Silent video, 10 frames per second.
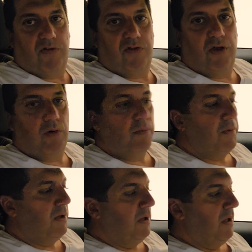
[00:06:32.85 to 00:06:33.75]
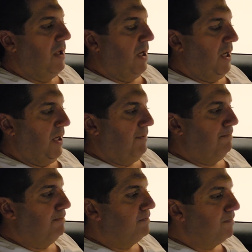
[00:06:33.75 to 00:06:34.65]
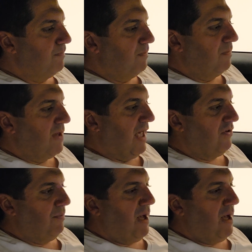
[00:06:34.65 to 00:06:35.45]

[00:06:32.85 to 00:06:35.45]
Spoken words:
So 1,000